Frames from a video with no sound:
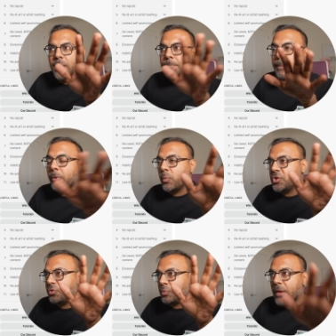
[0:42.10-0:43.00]
people were
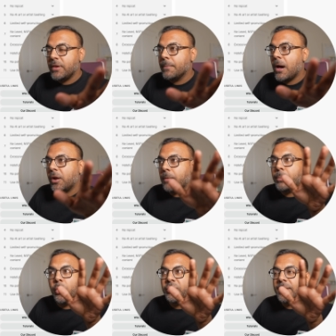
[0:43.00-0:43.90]
just raving about it,
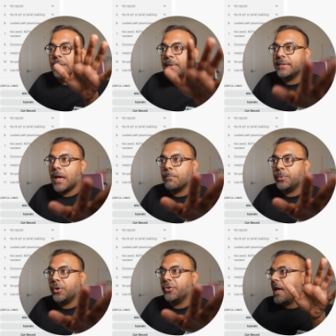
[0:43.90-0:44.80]
posting some
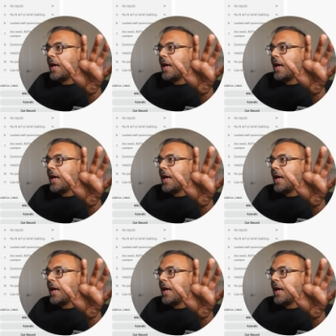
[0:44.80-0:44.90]
examples,